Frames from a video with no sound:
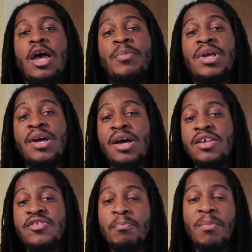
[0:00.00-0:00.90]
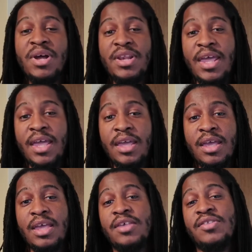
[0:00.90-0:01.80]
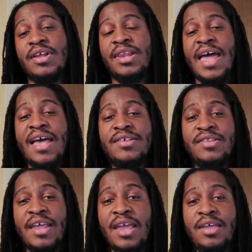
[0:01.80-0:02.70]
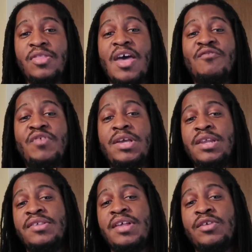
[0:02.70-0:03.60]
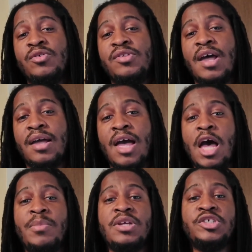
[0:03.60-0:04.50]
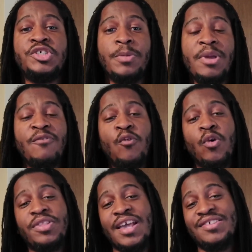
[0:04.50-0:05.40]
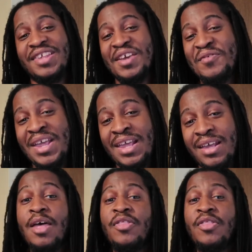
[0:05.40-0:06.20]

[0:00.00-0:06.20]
because Monday is the last day that veganessentials.com is shipping for Thanksgiving,